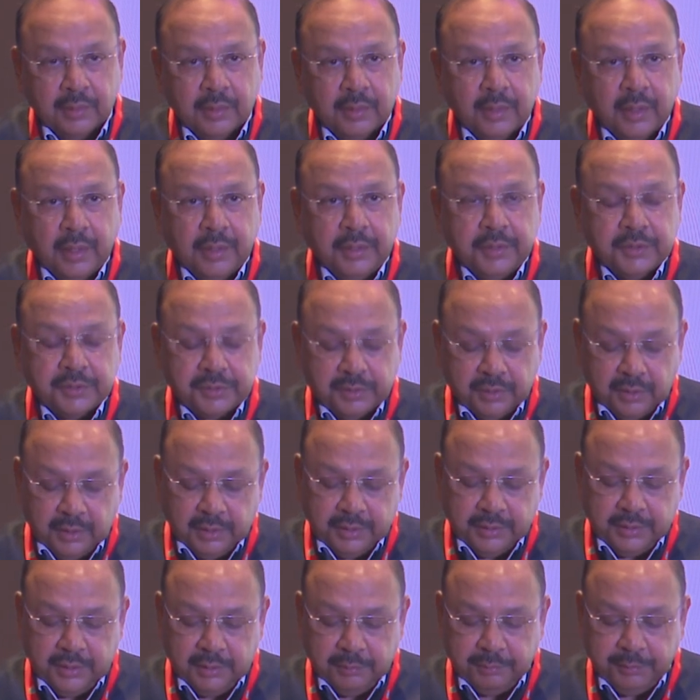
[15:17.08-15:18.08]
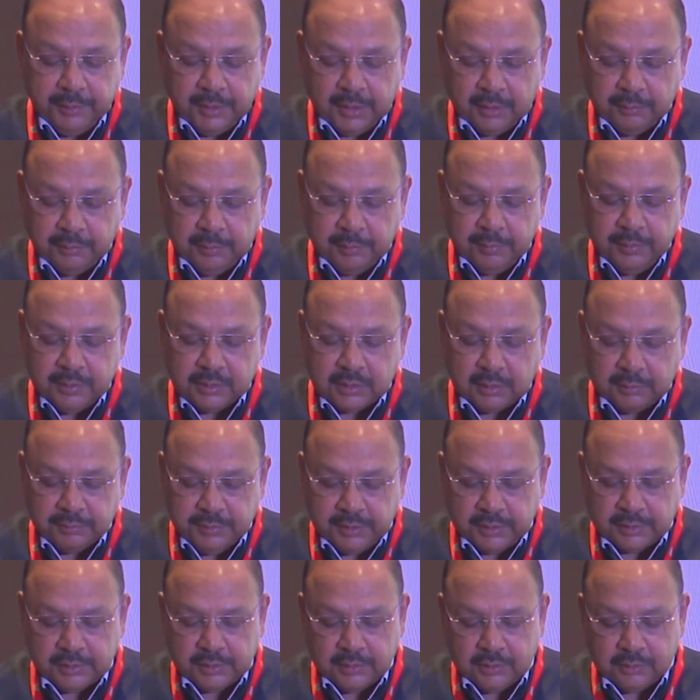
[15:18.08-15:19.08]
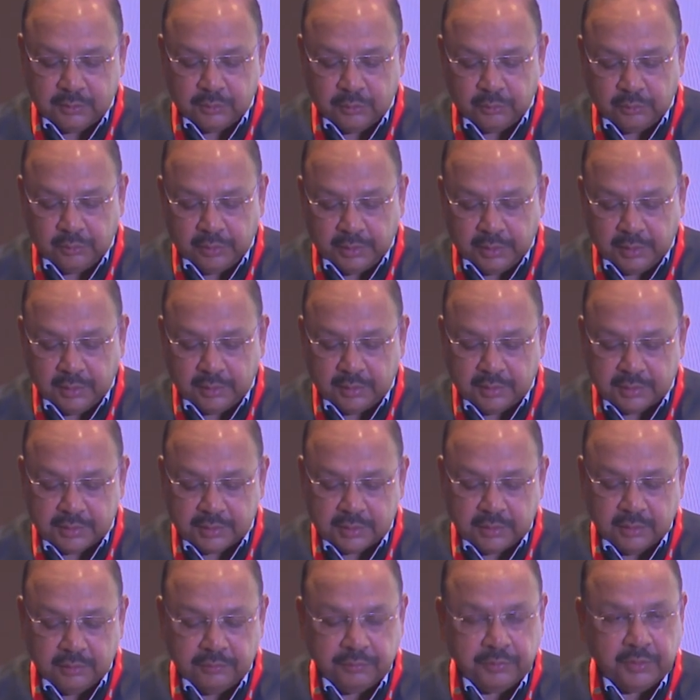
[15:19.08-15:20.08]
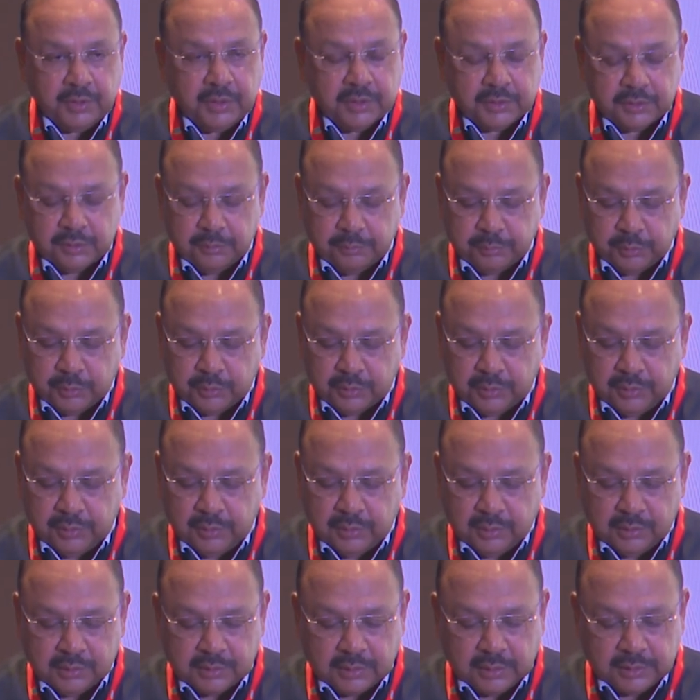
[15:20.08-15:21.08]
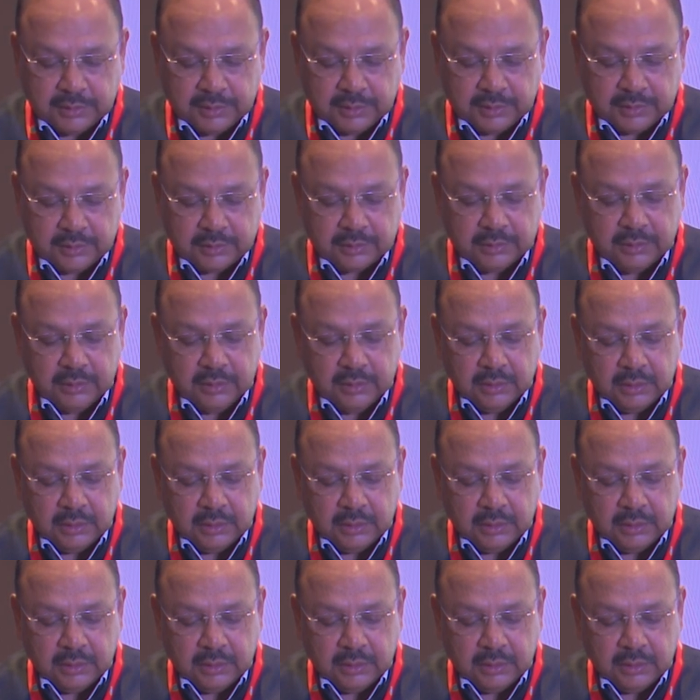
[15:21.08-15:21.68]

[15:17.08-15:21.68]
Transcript: Additionally, DPI may be subjected to rigorous certification procedures such as